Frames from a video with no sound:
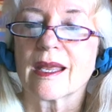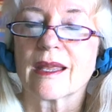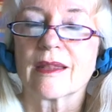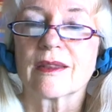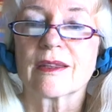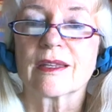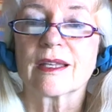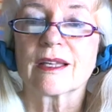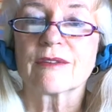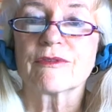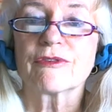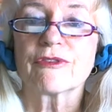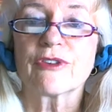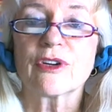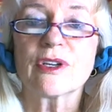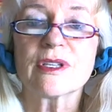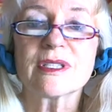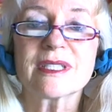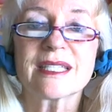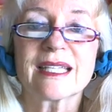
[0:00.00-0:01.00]
That
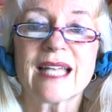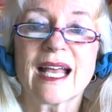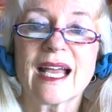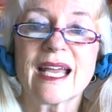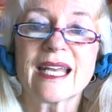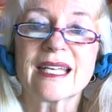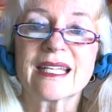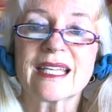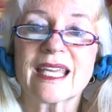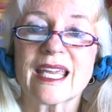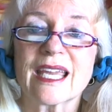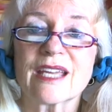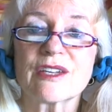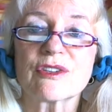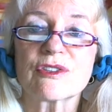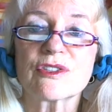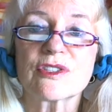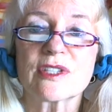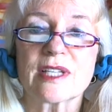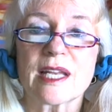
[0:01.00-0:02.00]
first night,
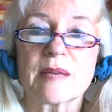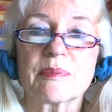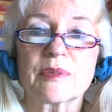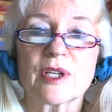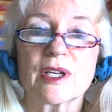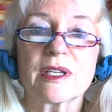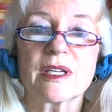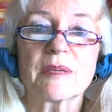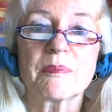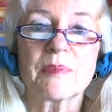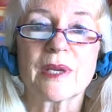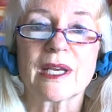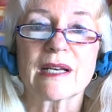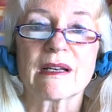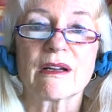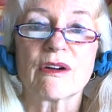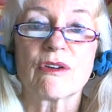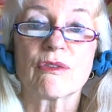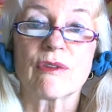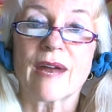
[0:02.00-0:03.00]
Kato slept on a
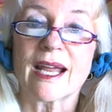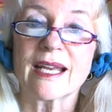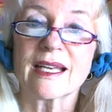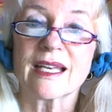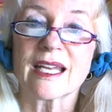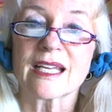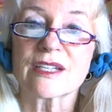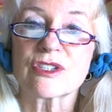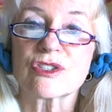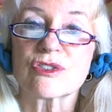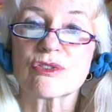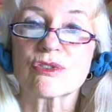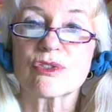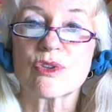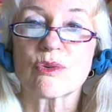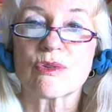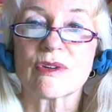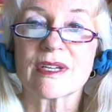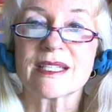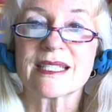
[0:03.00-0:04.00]
pillow right next to
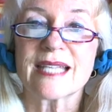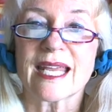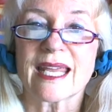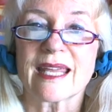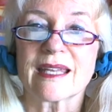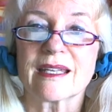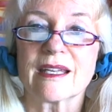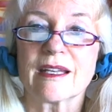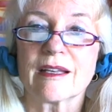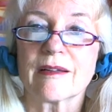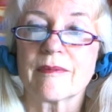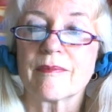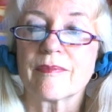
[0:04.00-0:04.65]
Toy's head.